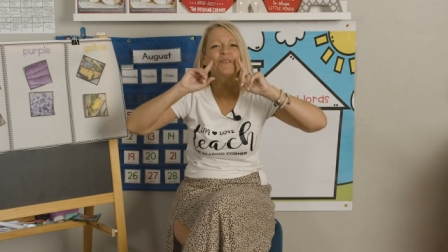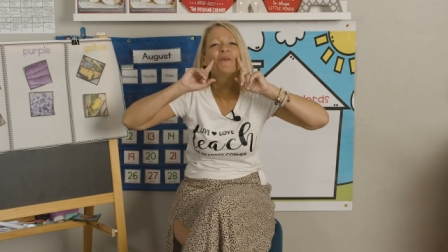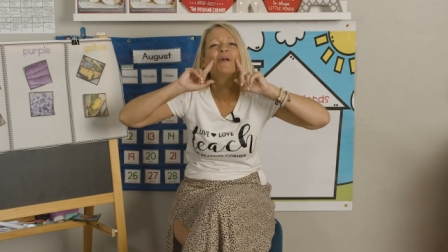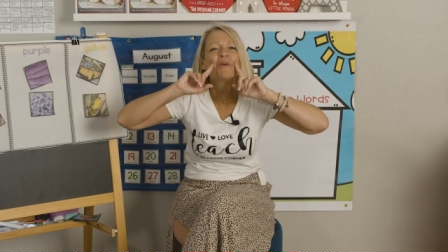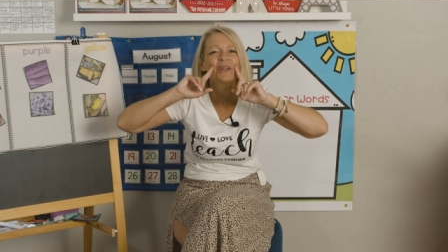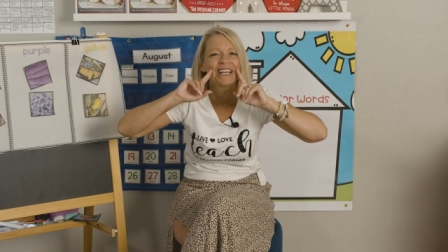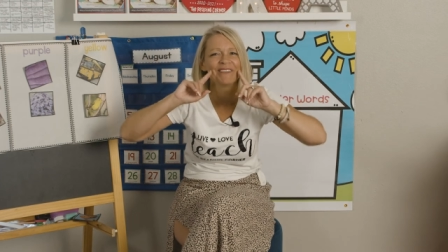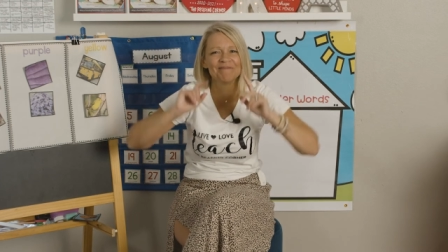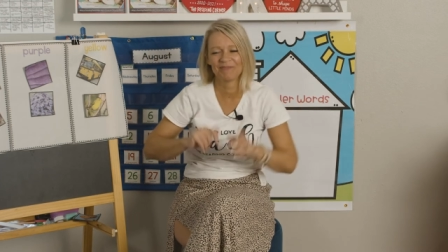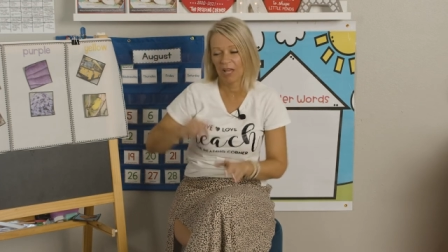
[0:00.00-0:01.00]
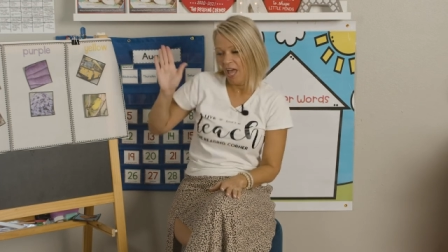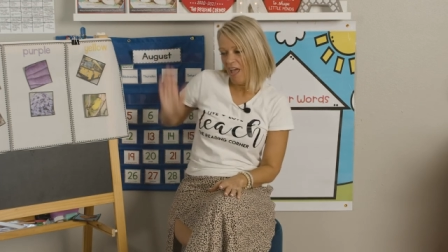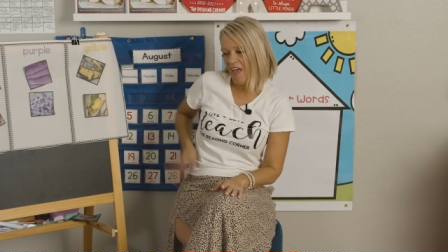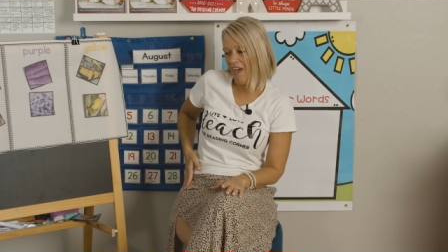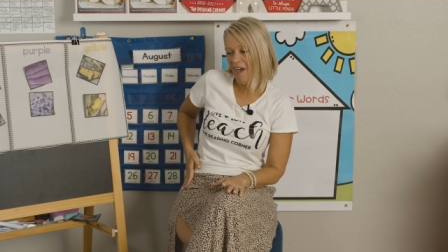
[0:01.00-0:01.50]
One more time.
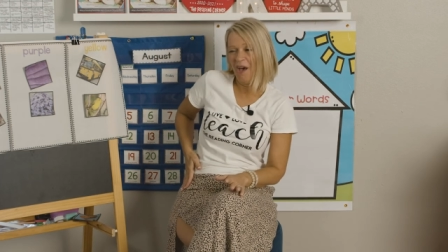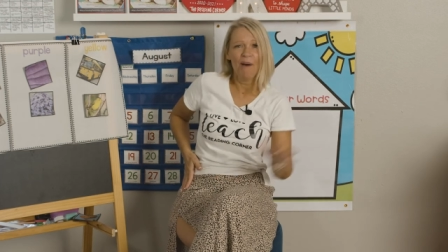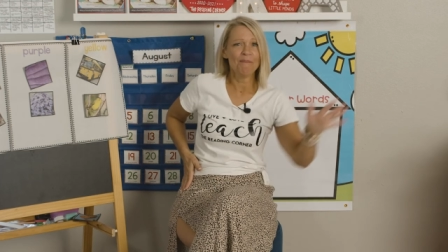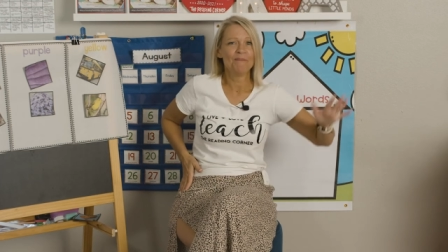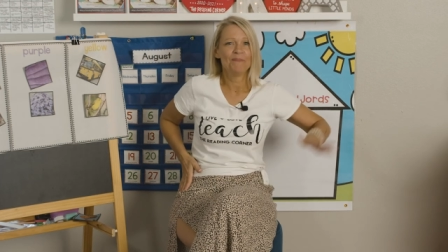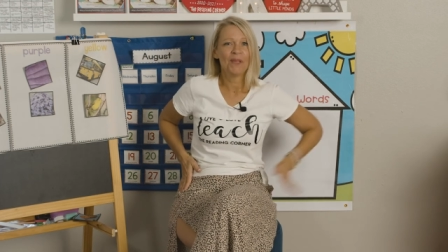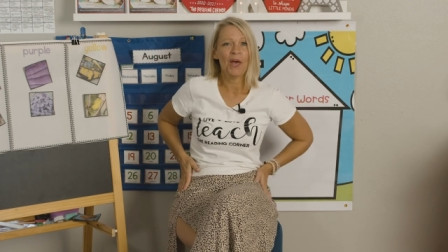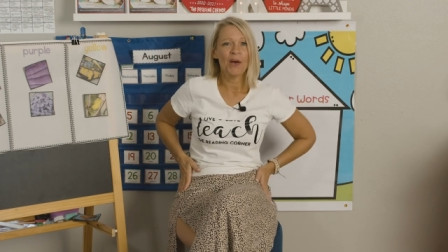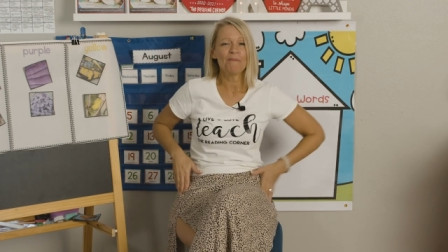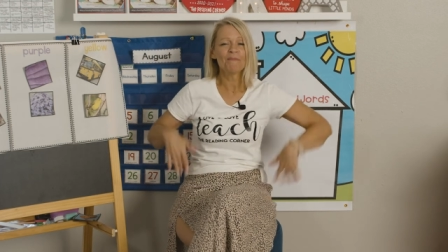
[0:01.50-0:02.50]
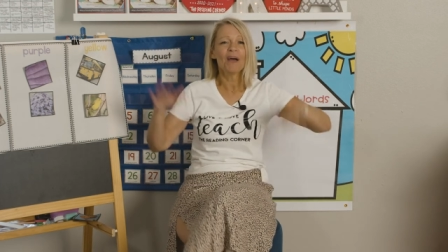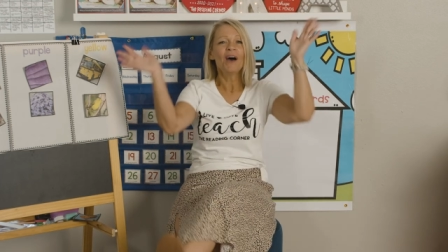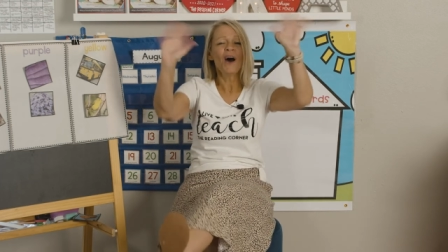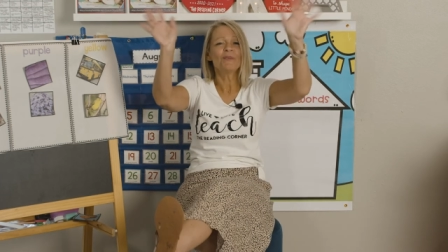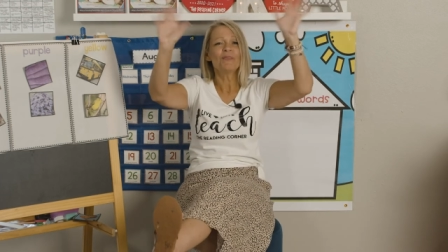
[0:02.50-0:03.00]
Hip, hip,
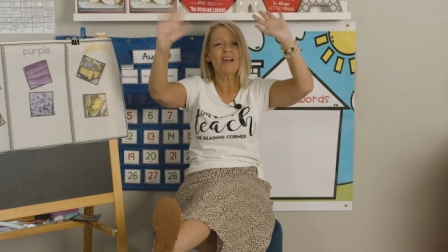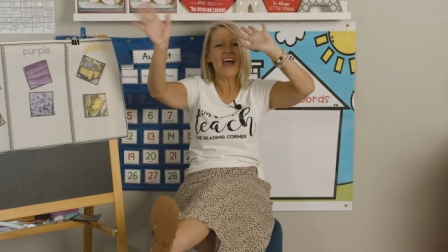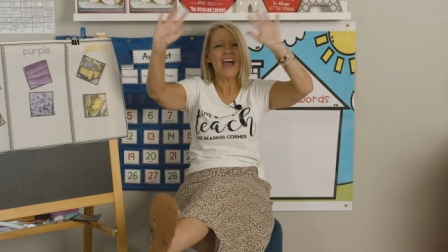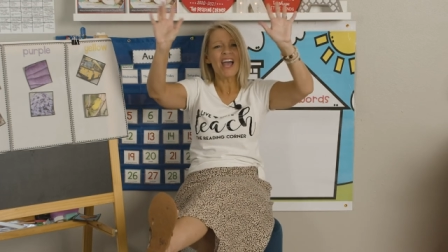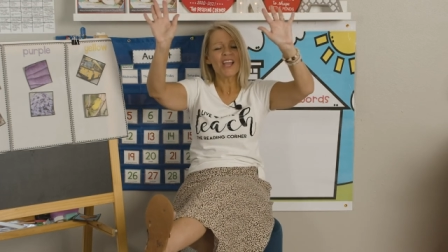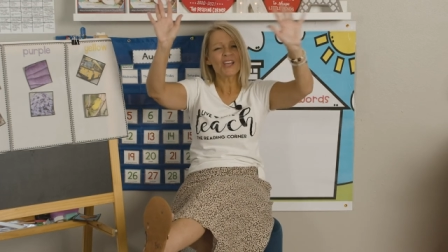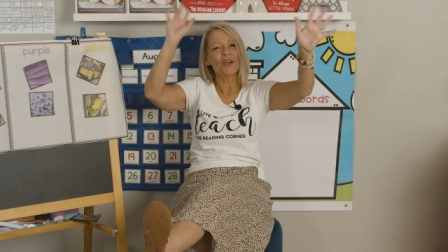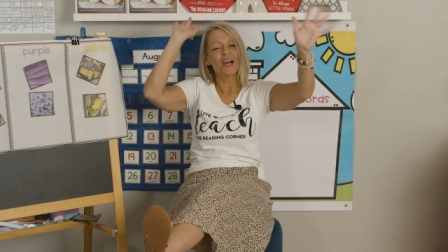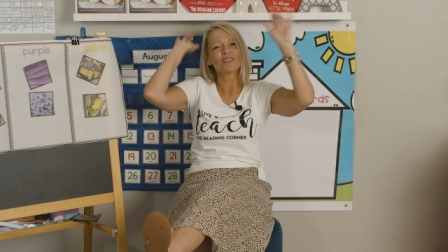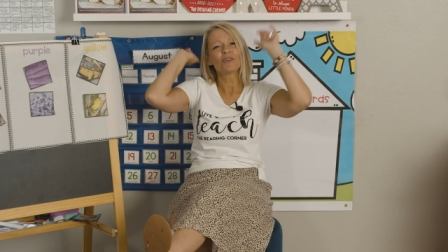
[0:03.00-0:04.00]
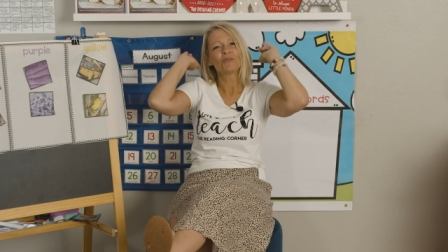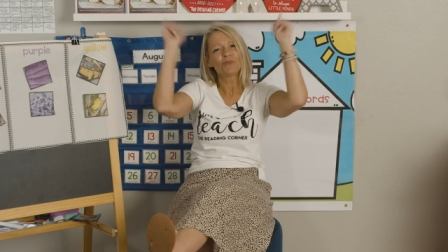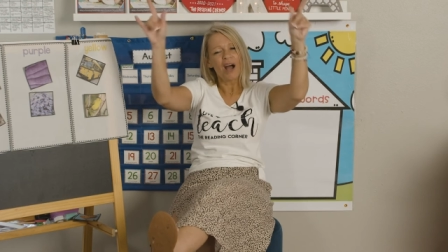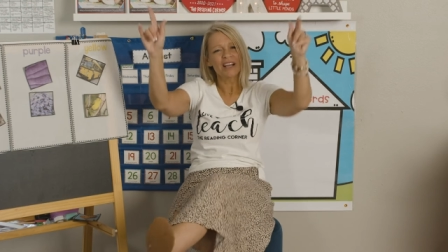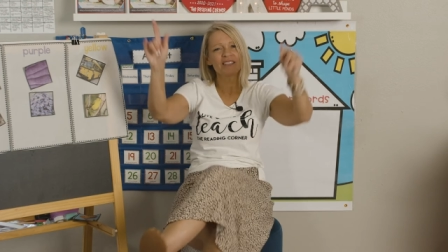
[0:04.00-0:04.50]
hooray! You guys are
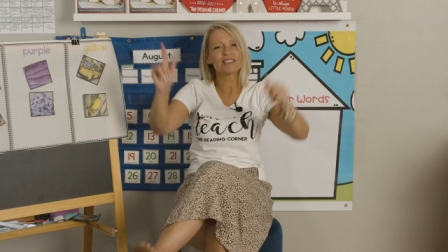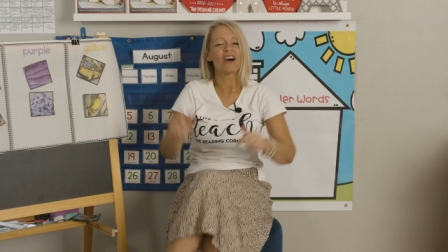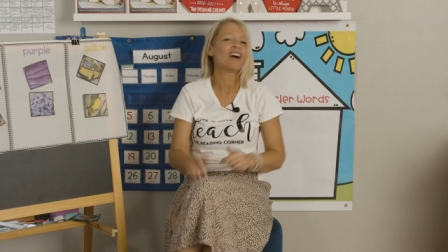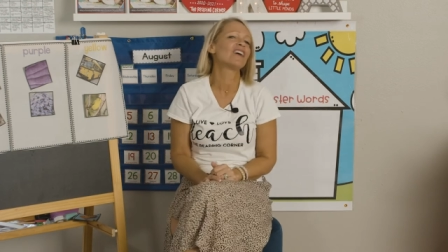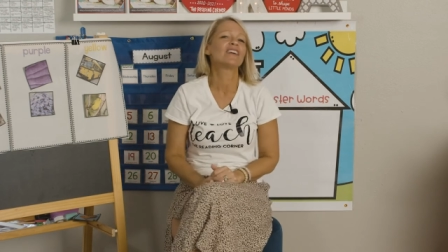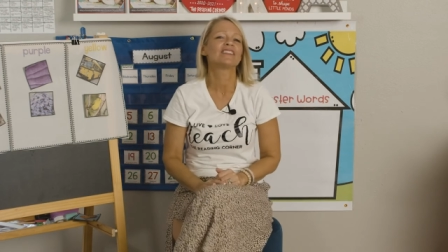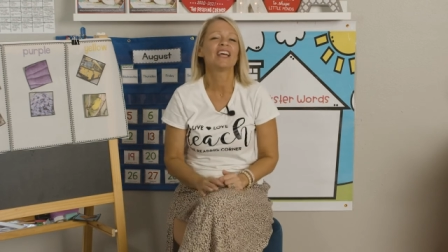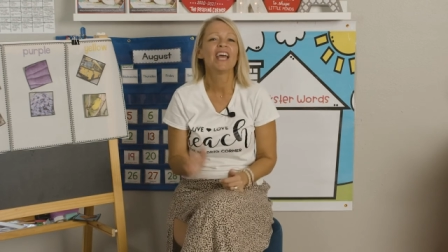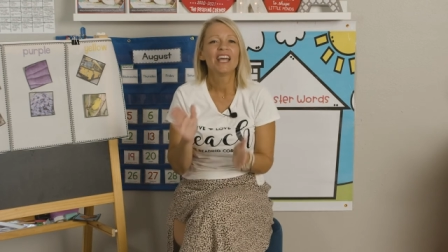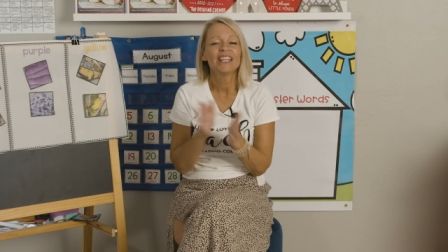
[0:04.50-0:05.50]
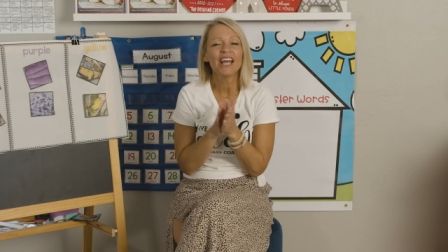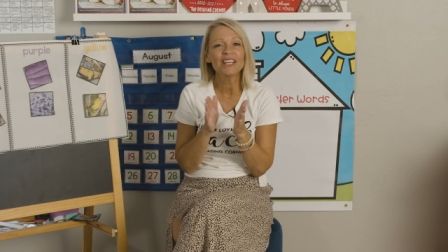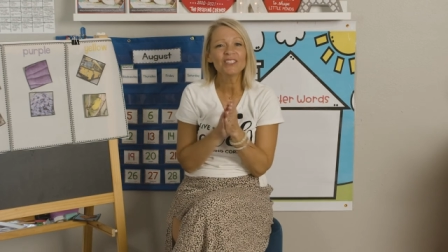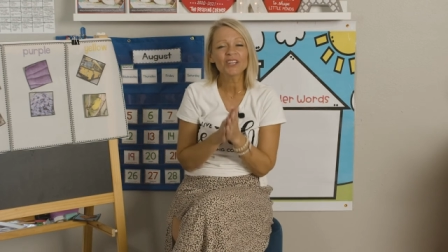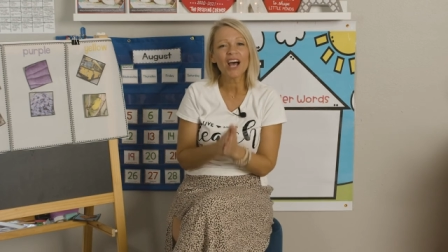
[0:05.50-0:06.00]
rock stars.
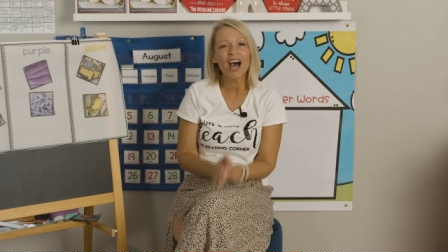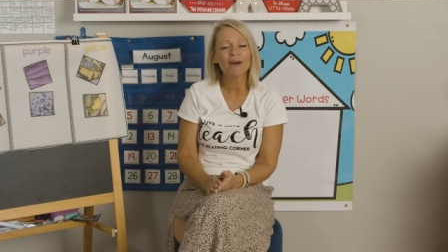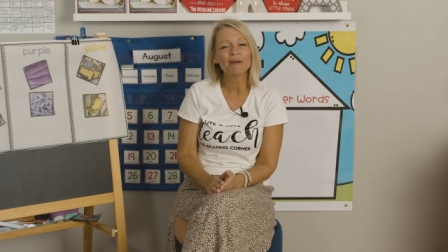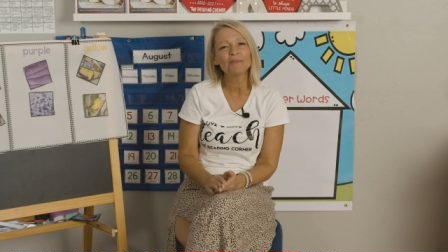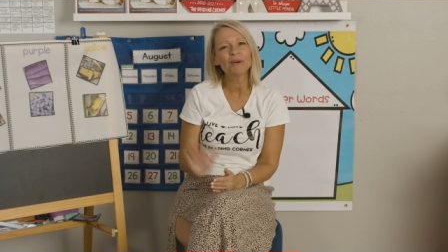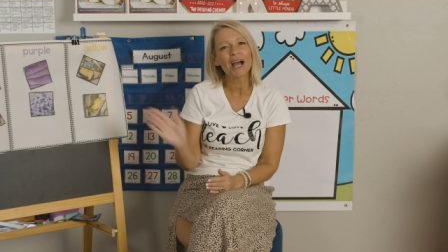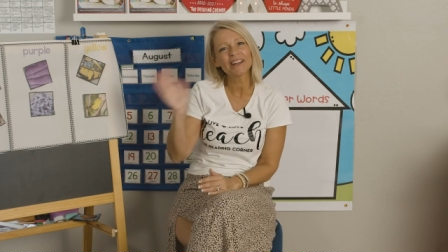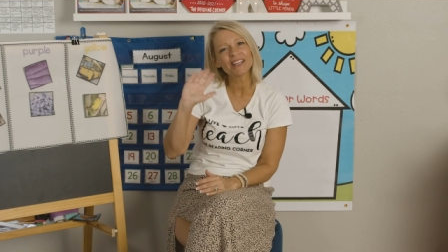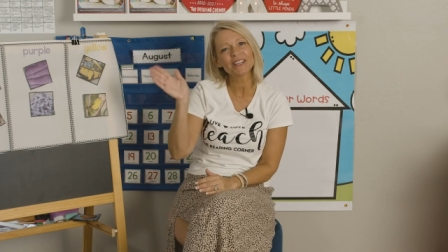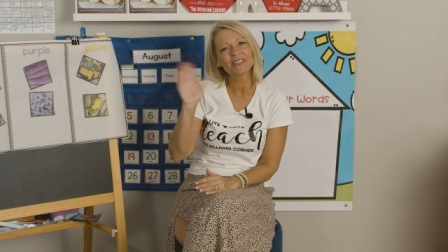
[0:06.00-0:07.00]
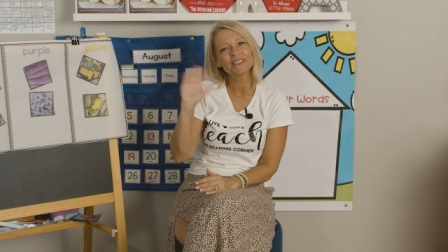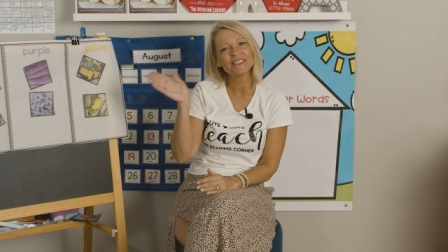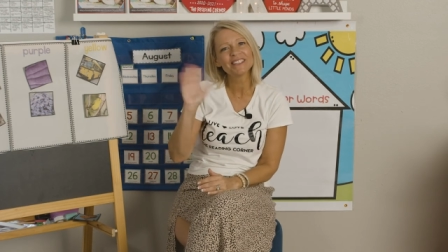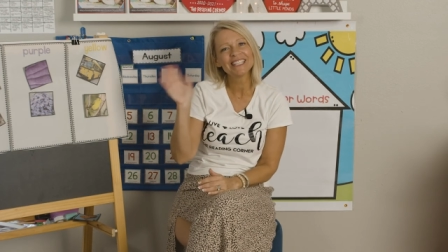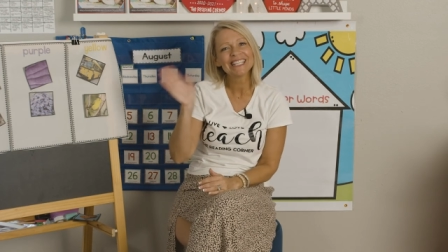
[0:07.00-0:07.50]
Nice job, I'm proud of
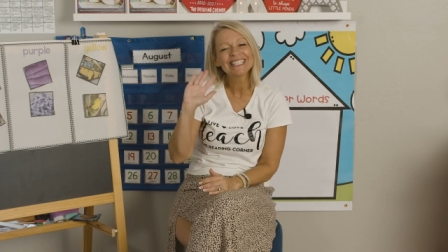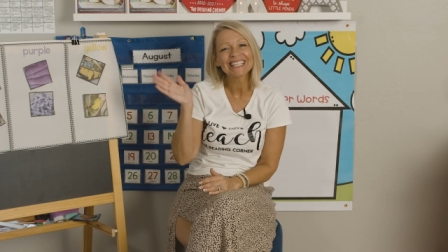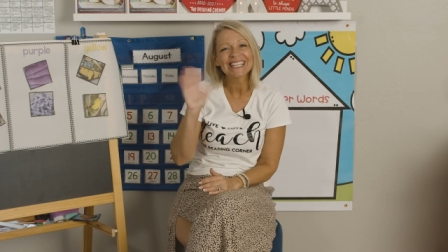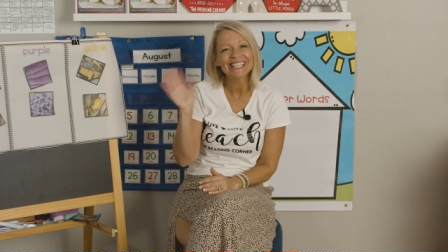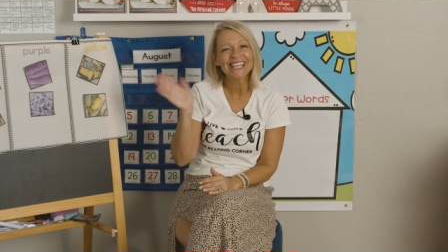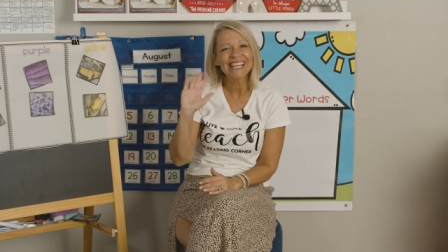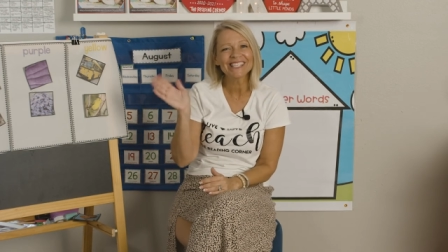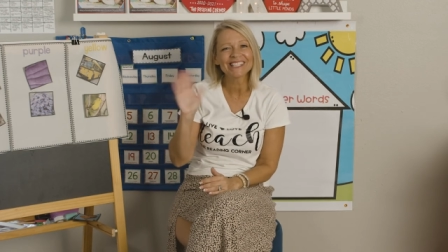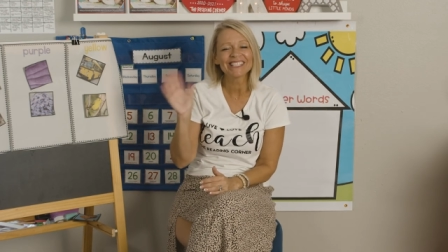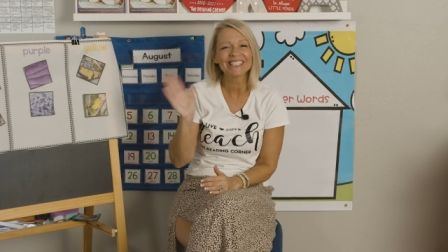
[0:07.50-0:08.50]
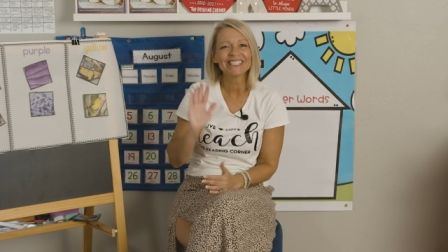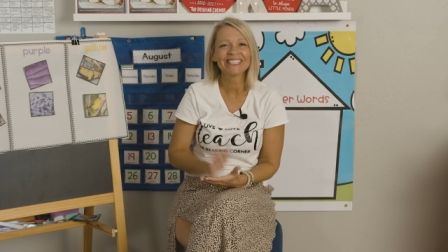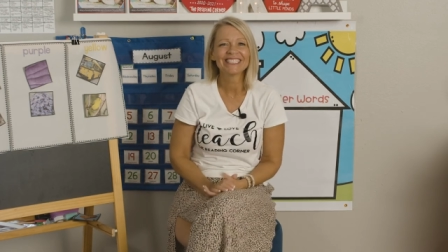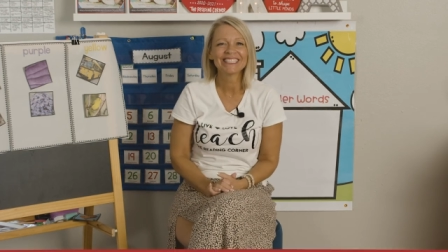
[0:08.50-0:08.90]
you. See you later.